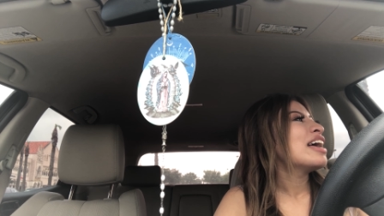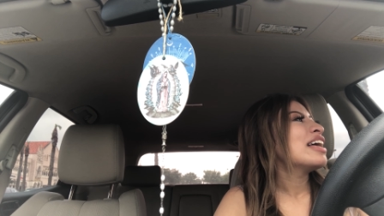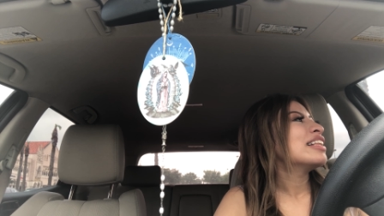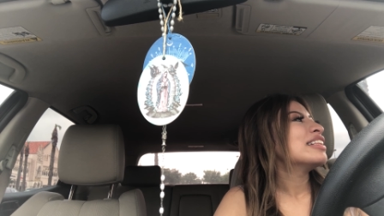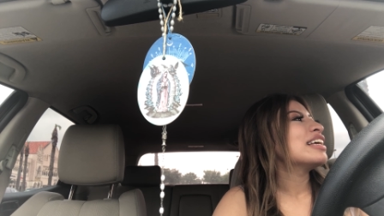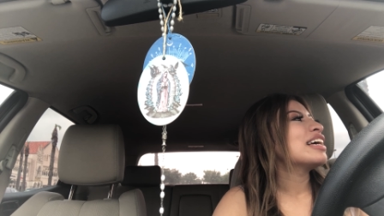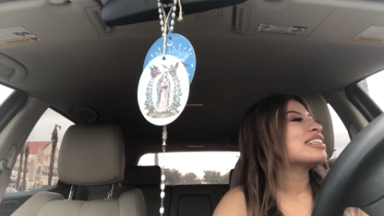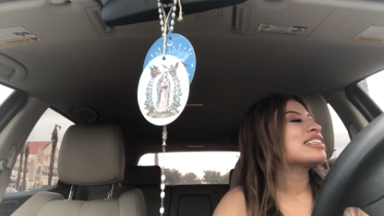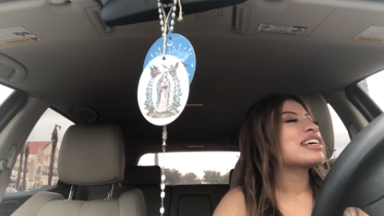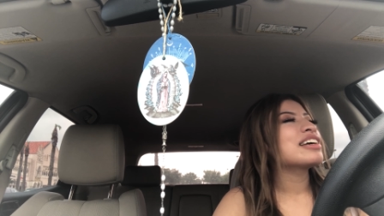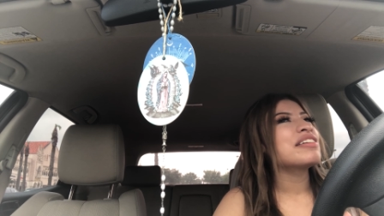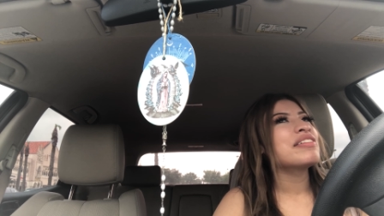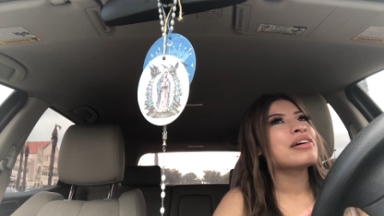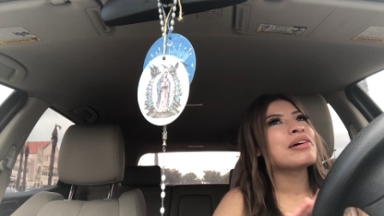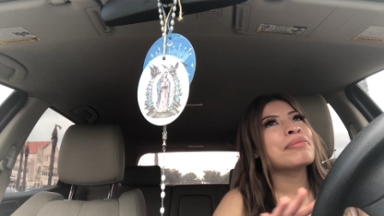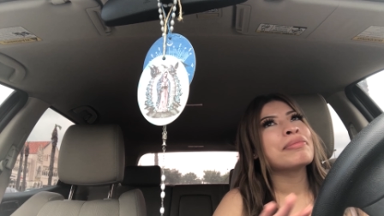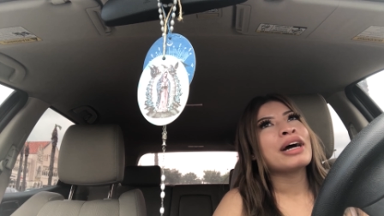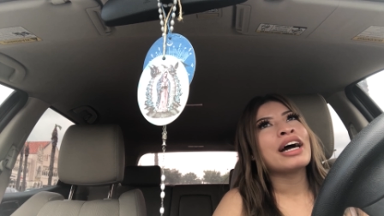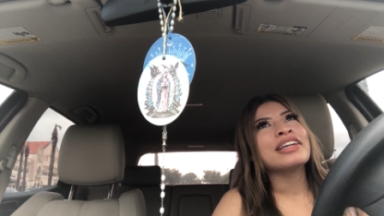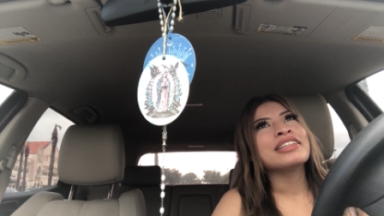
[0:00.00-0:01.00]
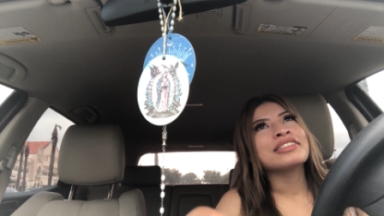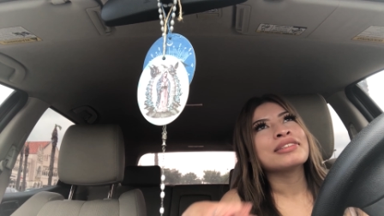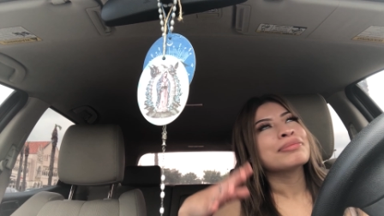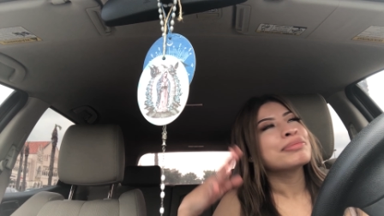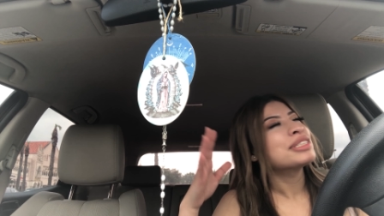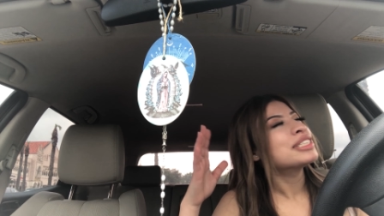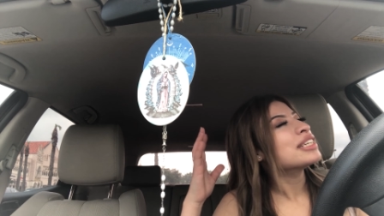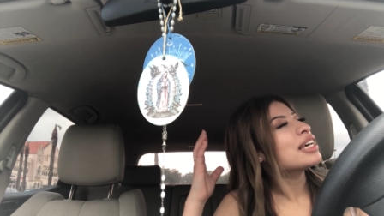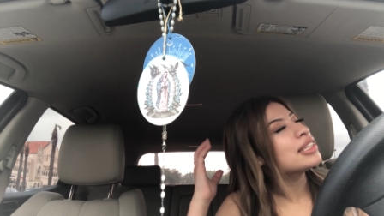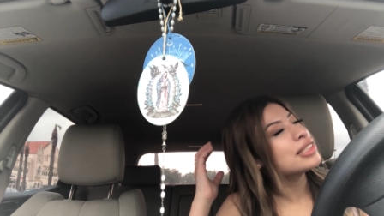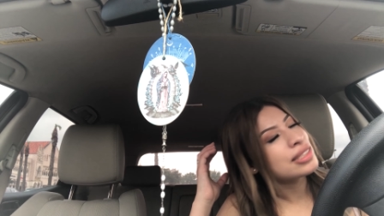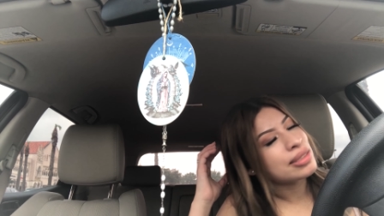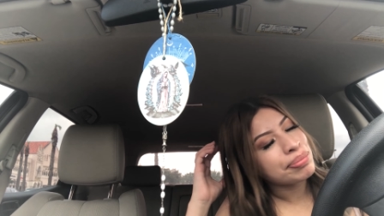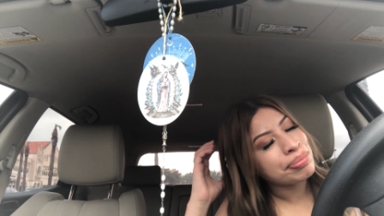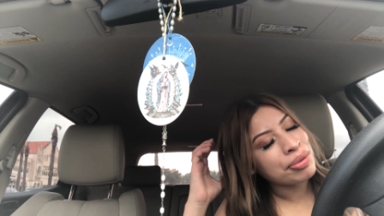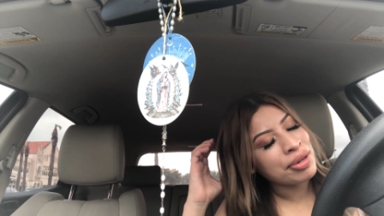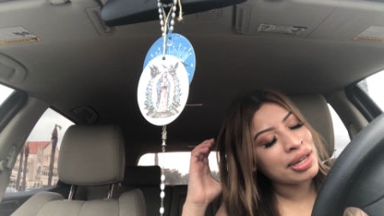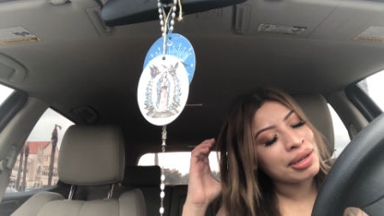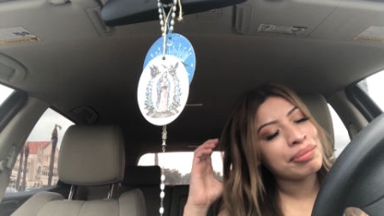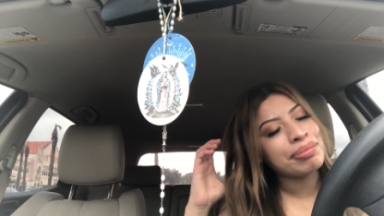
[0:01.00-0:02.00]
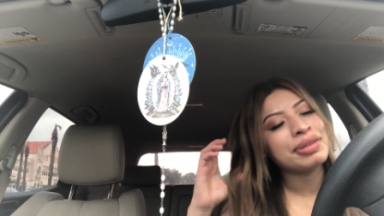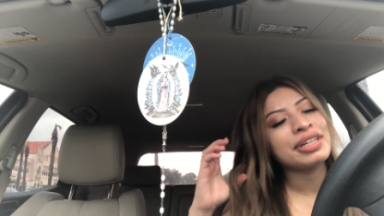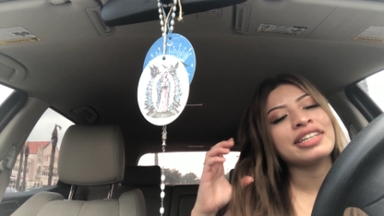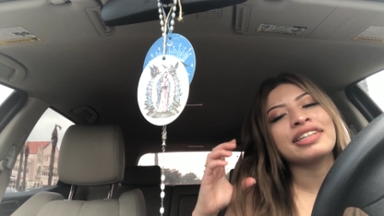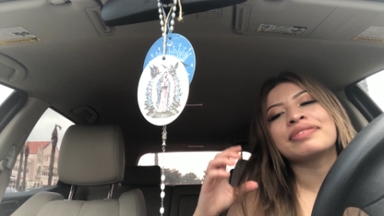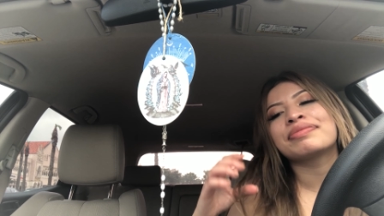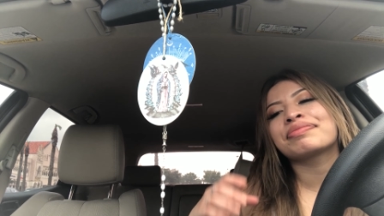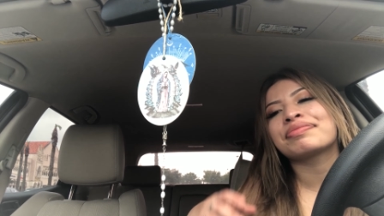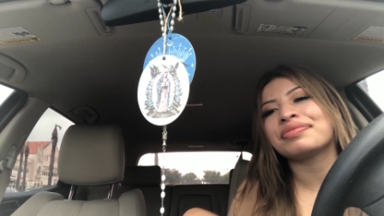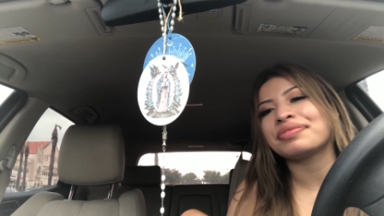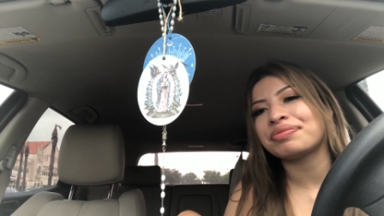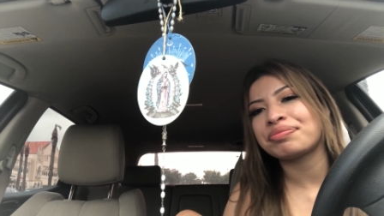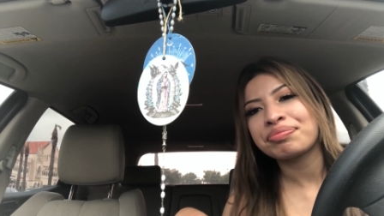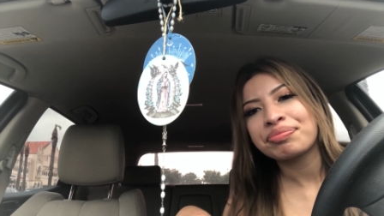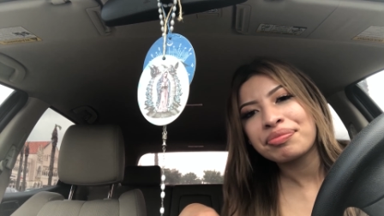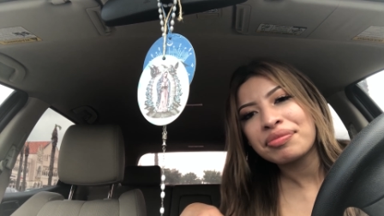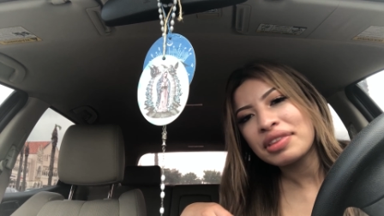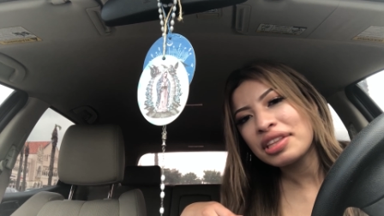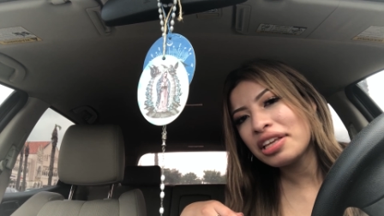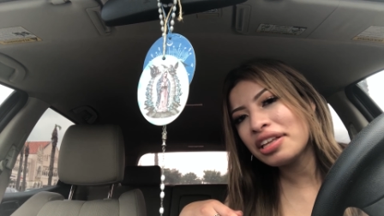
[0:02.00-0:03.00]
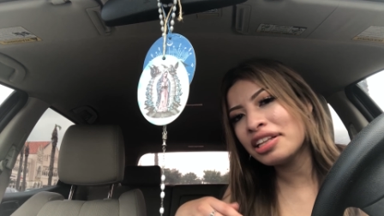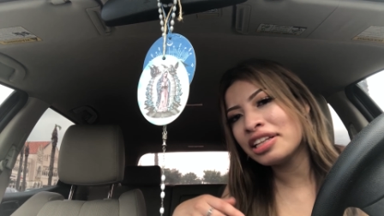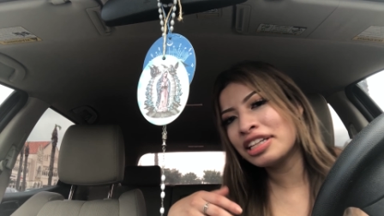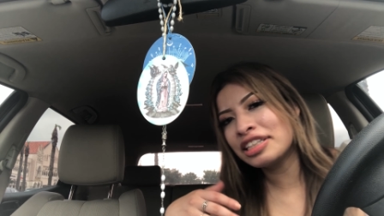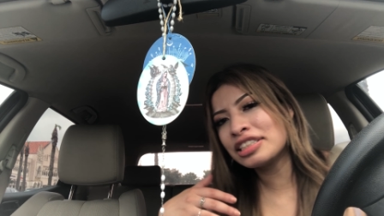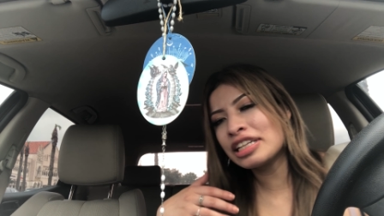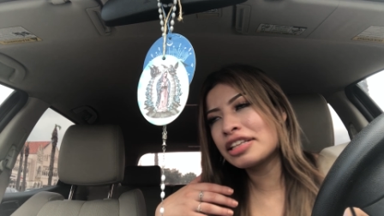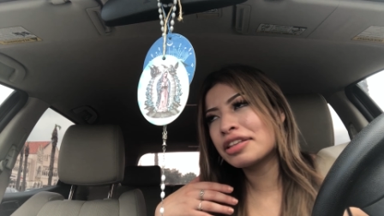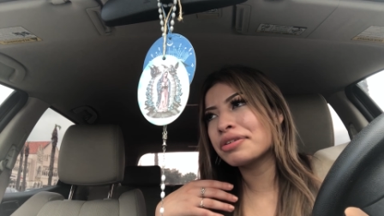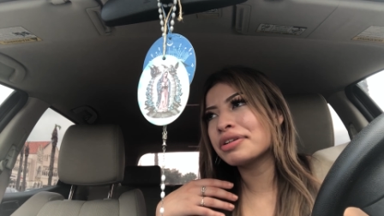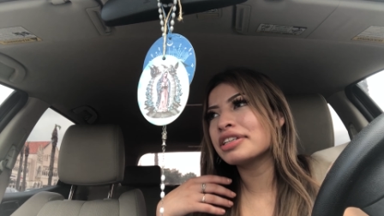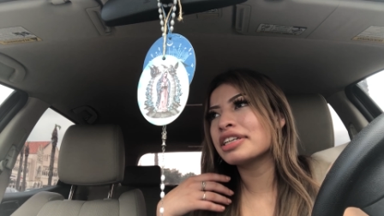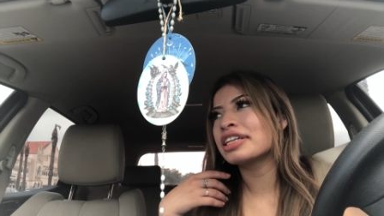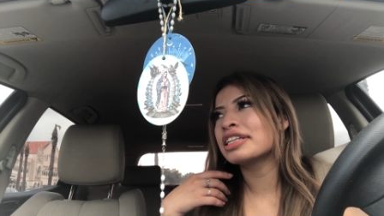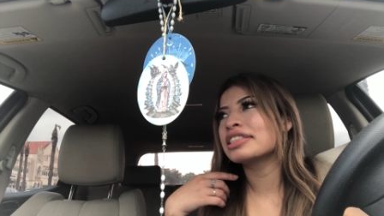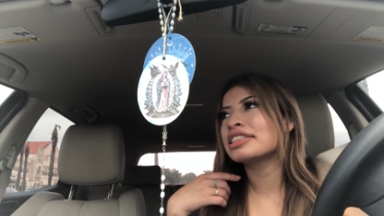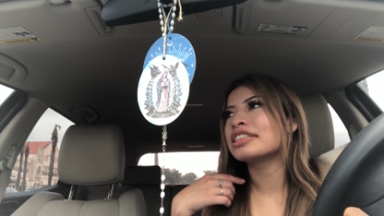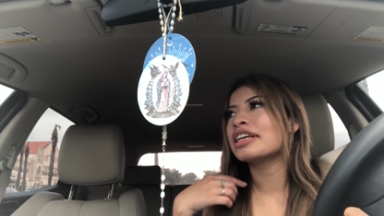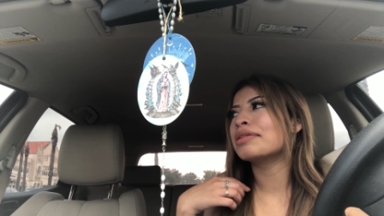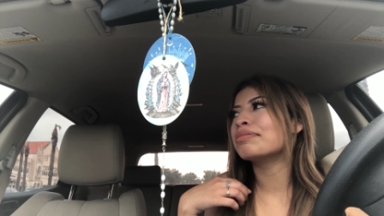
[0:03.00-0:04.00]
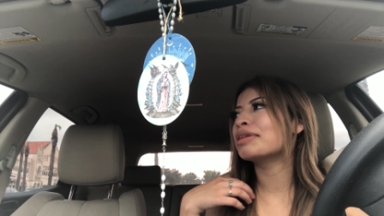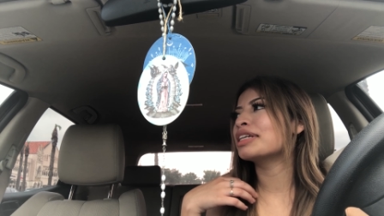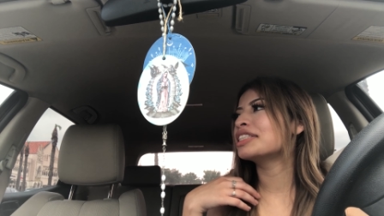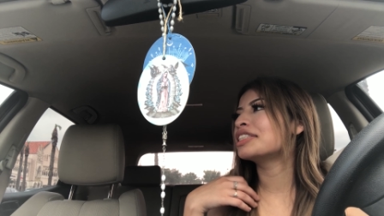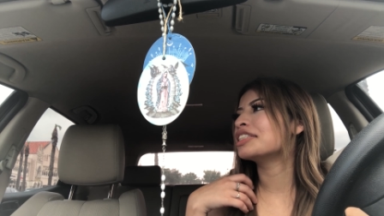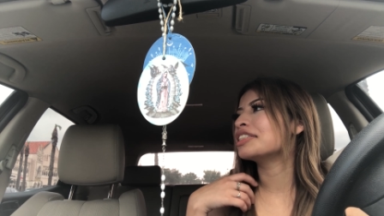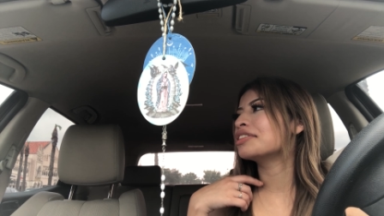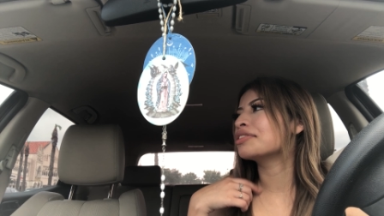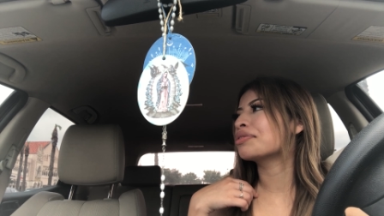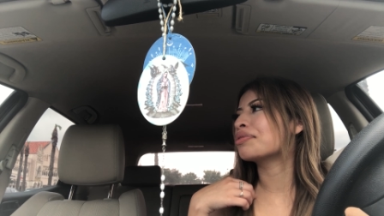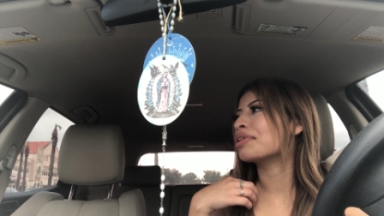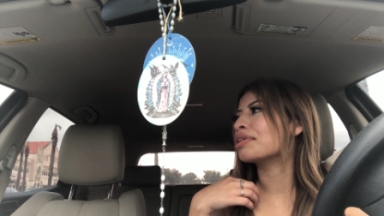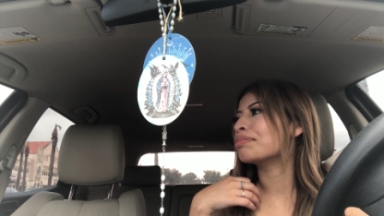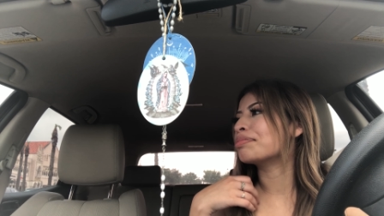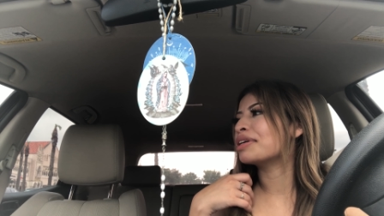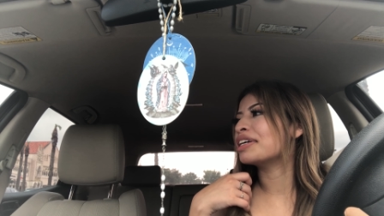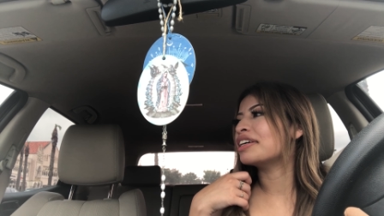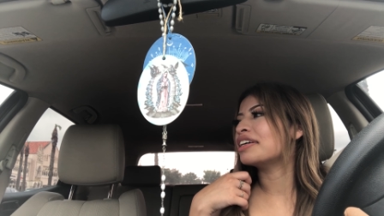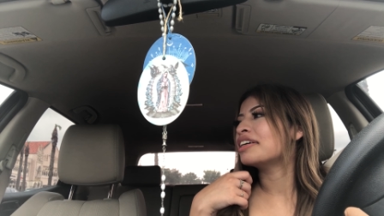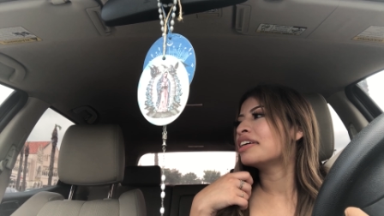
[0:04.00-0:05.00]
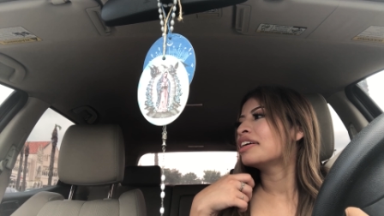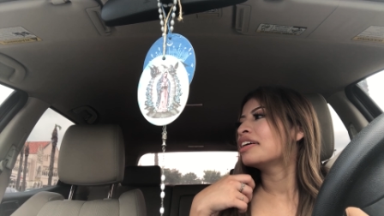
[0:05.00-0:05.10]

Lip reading: That's not even besides the point. But I said they were going to send my shit to corporate.